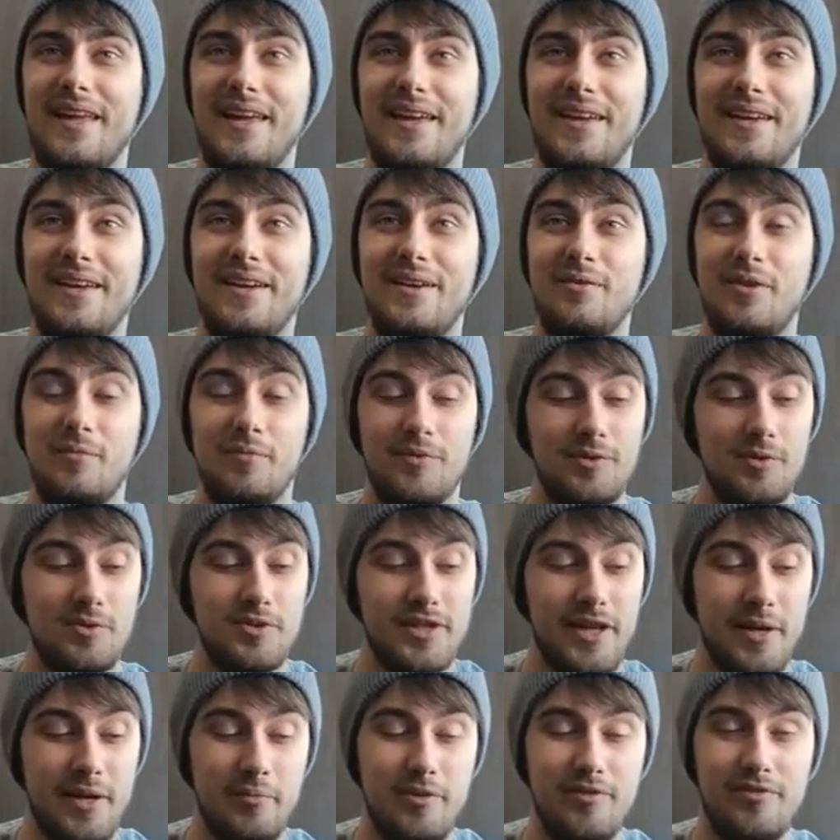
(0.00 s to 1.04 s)
Uh, we saw
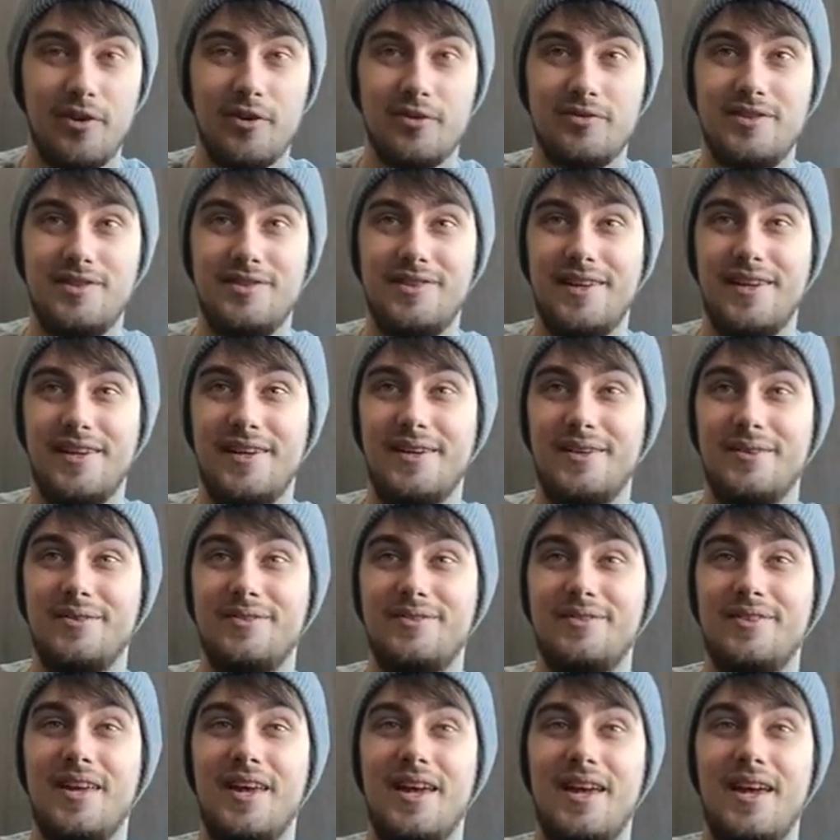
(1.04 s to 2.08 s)
Jamie Foxx's
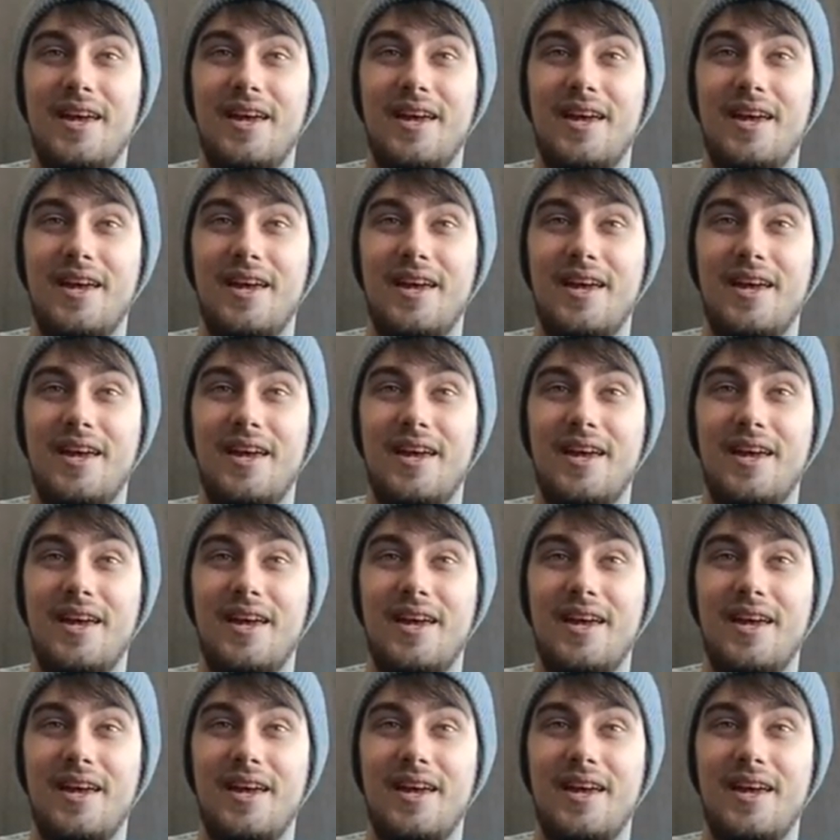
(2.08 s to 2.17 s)
house,